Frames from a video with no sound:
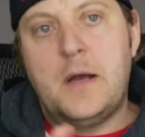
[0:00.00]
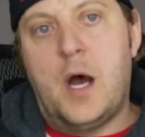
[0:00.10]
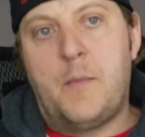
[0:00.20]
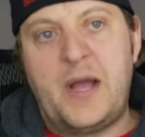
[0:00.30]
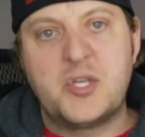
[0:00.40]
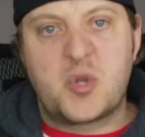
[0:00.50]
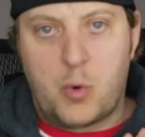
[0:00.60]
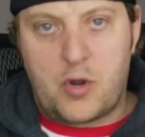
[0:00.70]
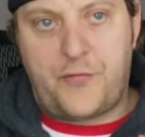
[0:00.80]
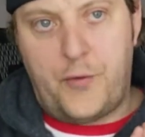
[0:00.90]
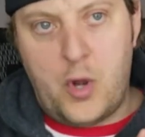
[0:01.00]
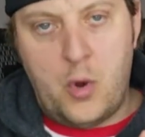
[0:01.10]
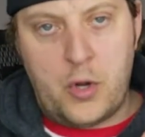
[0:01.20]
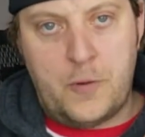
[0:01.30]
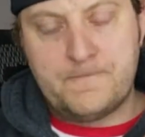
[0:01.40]
I used to work for an
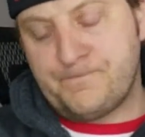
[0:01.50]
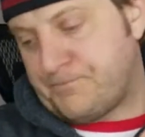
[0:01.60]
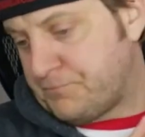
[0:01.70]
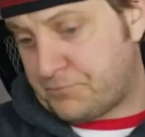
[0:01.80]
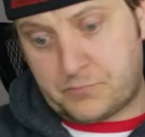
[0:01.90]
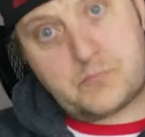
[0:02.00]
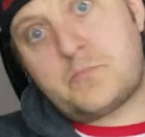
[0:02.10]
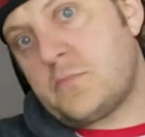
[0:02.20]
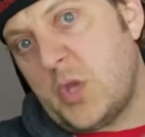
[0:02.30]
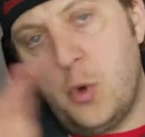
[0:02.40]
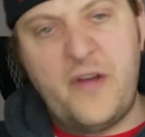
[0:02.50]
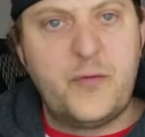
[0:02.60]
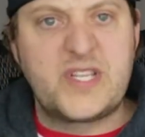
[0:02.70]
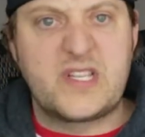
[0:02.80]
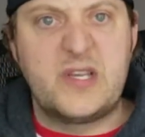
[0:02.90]
owner who I've
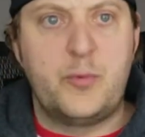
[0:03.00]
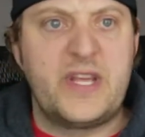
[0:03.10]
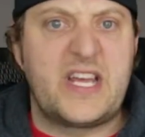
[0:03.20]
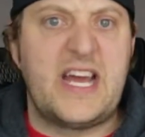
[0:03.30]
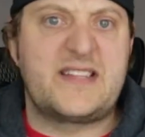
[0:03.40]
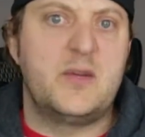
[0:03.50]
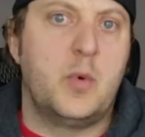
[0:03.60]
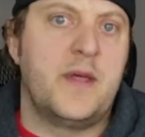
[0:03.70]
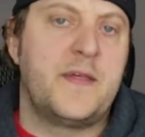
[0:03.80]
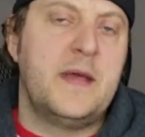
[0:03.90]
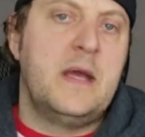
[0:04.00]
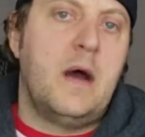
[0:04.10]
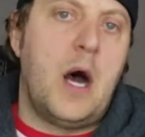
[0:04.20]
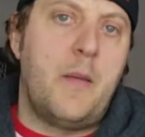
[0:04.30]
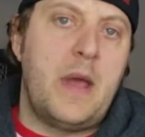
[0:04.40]
recently reconnected with
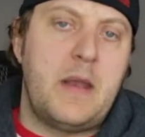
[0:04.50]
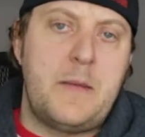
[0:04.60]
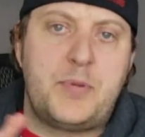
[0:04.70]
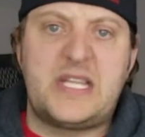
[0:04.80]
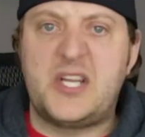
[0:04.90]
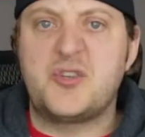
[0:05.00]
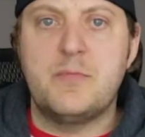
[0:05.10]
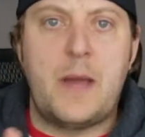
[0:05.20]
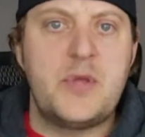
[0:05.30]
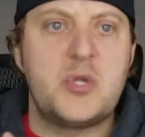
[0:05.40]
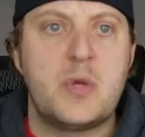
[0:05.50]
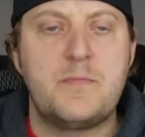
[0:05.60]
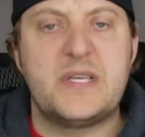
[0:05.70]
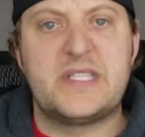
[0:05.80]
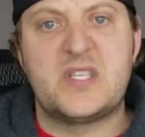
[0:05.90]
and potentially might be doing
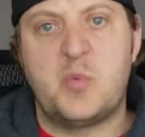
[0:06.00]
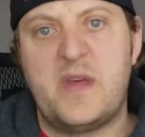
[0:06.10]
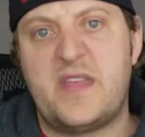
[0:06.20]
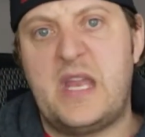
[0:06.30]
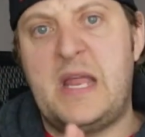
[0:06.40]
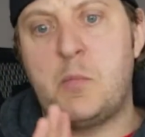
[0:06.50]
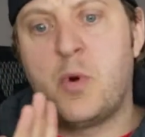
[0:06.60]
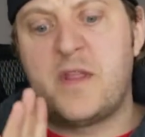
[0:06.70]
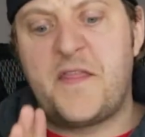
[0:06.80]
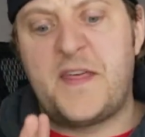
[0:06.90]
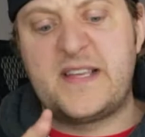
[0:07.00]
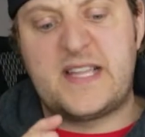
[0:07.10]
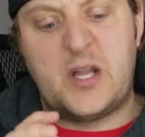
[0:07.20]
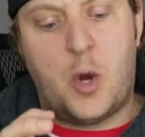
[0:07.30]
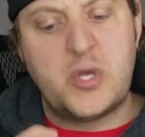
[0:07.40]
business with. And one of the things
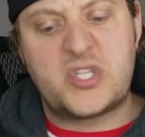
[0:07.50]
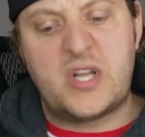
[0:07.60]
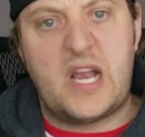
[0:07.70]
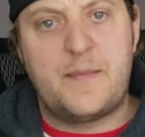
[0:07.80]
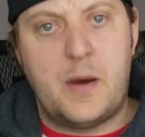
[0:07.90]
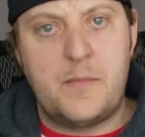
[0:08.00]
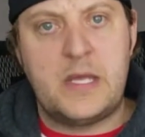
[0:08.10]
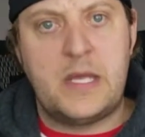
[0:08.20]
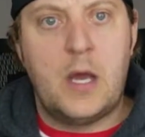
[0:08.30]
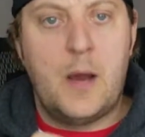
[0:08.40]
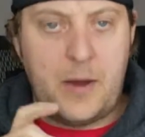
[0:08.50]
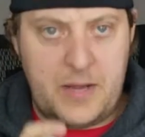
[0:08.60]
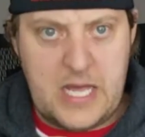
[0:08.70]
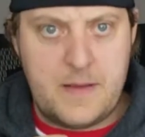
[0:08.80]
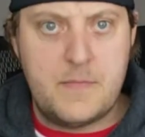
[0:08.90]
that always stood out about
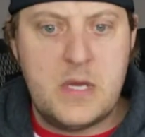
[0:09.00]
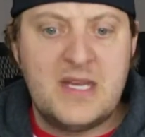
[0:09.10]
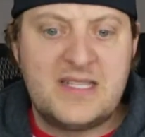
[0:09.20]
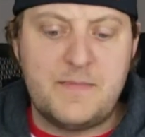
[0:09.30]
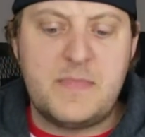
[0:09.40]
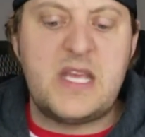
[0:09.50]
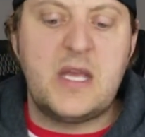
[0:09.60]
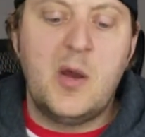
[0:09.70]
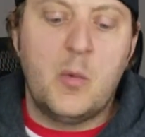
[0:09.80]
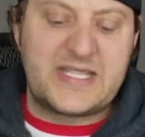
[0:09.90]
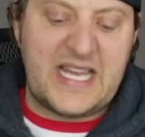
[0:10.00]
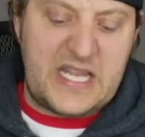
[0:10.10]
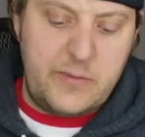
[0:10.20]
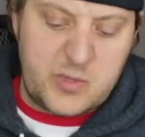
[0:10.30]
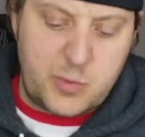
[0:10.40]
him to me, was that
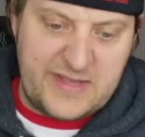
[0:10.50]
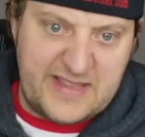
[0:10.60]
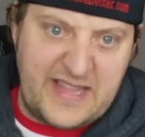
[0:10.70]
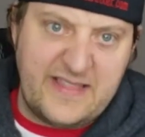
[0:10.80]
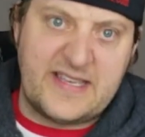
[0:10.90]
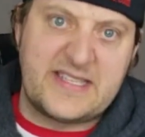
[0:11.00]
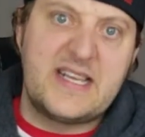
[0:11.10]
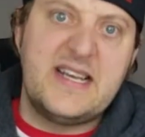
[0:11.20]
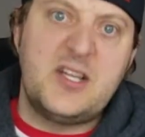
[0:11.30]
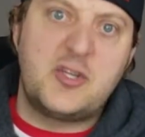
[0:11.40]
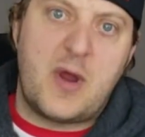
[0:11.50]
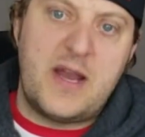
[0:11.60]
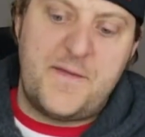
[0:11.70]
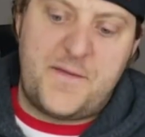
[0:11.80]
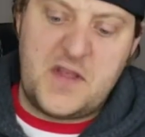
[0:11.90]
he was relentless in
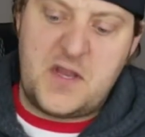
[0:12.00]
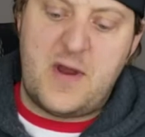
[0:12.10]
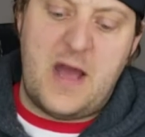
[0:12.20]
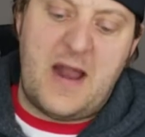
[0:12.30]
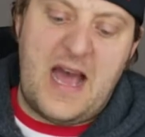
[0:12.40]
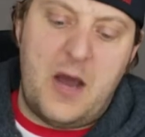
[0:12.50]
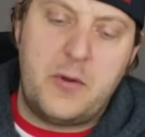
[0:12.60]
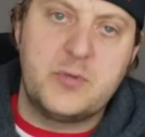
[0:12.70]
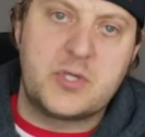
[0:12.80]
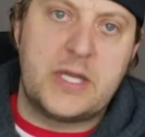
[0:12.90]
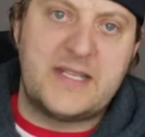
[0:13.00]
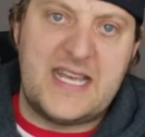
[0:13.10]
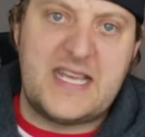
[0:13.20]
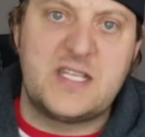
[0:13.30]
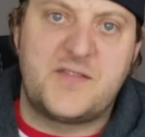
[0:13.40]
trying to figure out how he was going to
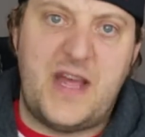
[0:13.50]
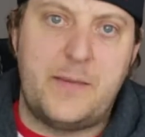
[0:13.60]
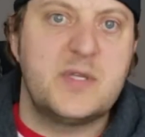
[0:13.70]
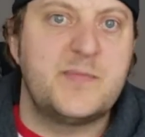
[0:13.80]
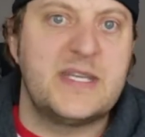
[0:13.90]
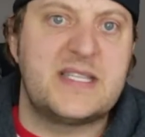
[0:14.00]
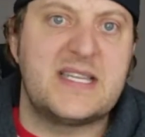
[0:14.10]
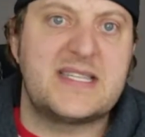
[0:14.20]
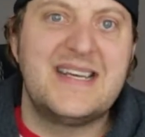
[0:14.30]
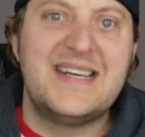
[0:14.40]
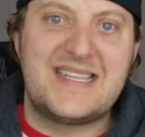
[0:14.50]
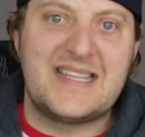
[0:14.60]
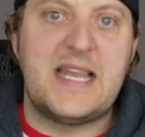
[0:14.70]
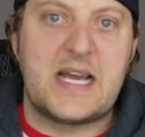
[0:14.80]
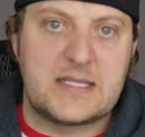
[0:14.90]
take his family's business to
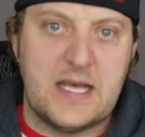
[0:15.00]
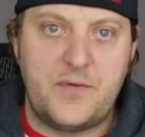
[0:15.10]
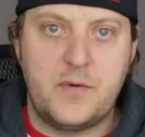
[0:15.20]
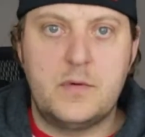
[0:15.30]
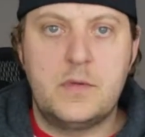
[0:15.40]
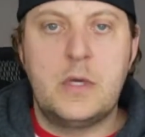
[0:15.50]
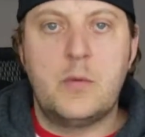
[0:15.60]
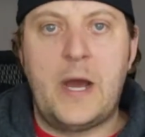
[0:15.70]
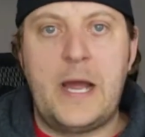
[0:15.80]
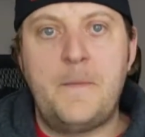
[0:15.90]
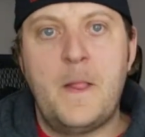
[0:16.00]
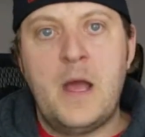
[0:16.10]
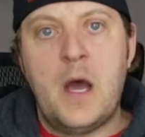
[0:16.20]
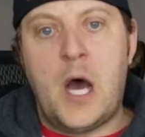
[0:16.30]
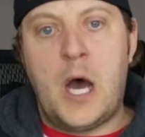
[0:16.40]
the next level, right?
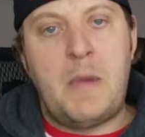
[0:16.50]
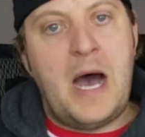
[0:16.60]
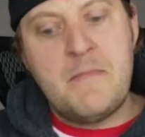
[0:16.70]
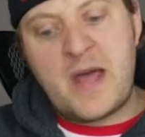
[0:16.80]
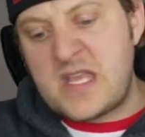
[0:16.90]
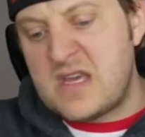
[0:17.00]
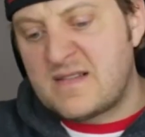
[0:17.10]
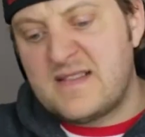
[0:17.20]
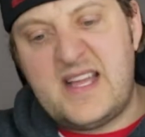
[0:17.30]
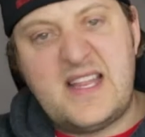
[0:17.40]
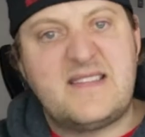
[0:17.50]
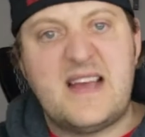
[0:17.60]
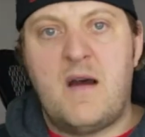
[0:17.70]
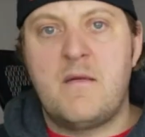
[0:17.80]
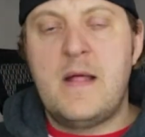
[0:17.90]
I met a young lady
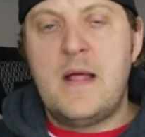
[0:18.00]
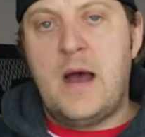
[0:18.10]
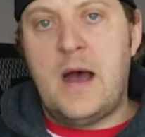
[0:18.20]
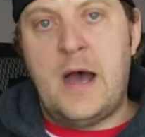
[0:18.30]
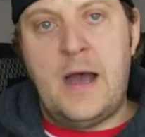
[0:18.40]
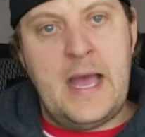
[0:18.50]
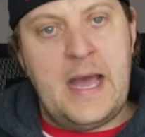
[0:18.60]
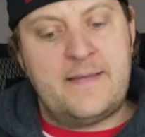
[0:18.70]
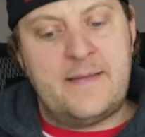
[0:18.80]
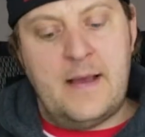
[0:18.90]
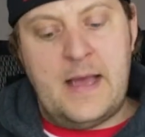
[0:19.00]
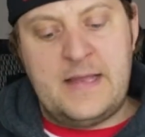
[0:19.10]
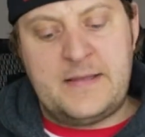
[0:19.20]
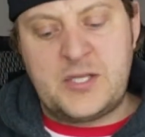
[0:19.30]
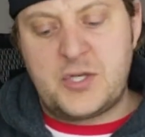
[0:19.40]
down at
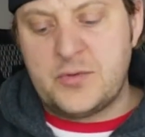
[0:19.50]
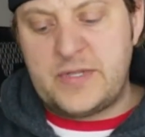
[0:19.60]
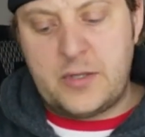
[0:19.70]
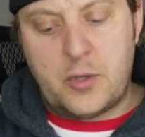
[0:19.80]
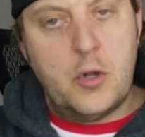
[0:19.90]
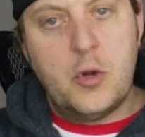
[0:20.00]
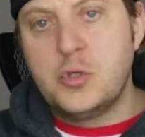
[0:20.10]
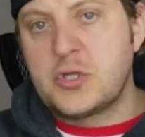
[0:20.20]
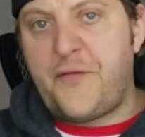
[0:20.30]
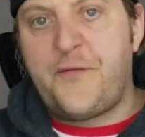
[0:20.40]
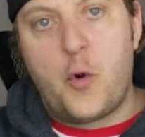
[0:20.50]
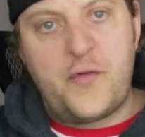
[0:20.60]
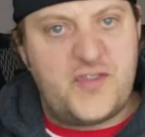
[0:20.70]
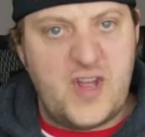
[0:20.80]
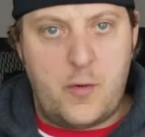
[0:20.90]
Digital Dealer who's a
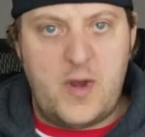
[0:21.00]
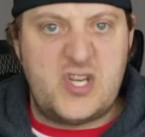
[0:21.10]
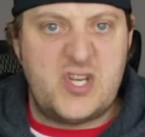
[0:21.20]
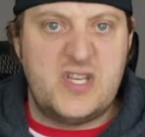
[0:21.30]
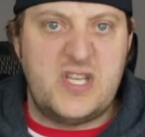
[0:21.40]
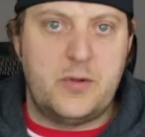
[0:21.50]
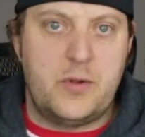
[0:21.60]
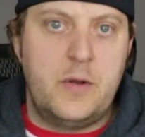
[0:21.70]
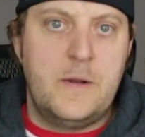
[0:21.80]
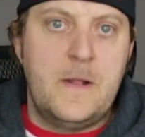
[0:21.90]
4th generation dealer.